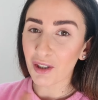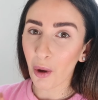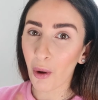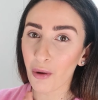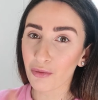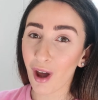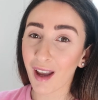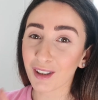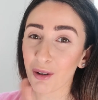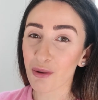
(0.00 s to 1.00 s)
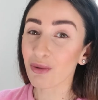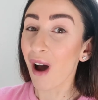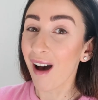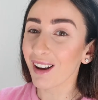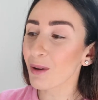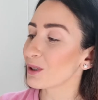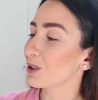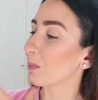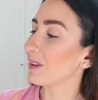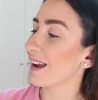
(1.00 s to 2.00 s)
no right or wrong when
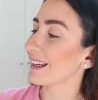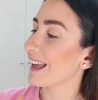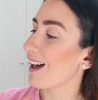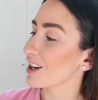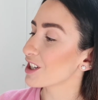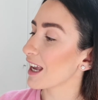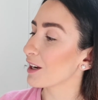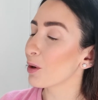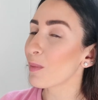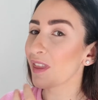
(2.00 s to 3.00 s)
you're applying eyeshadow,